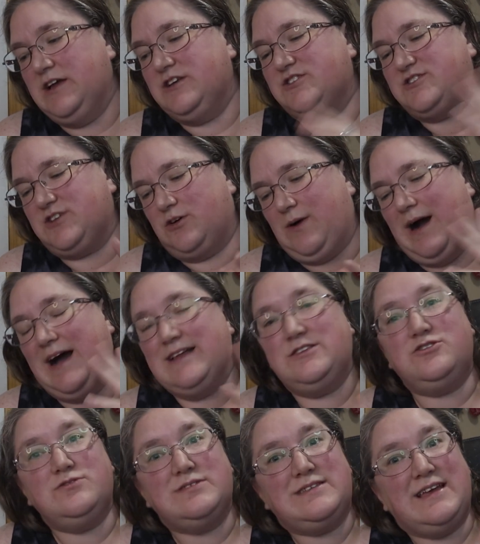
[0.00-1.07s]
So on
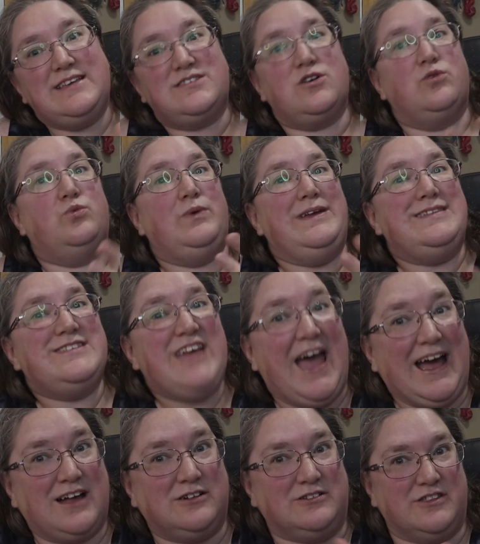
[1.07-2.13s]
Tuesdays, we
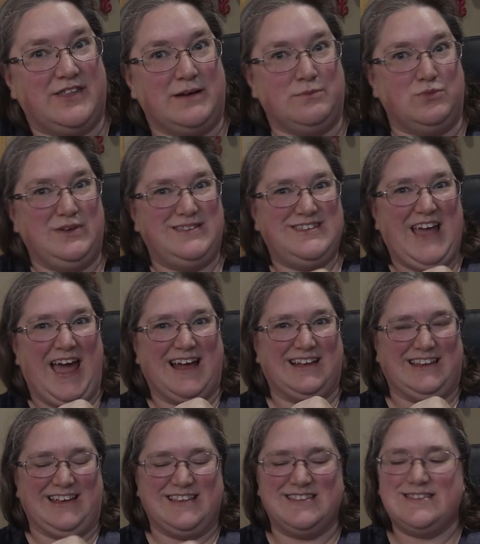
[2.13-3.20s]
tackle them. We
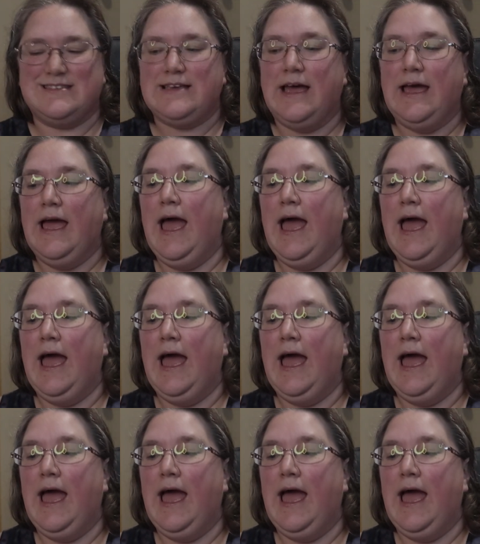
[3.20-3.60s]
tackle it.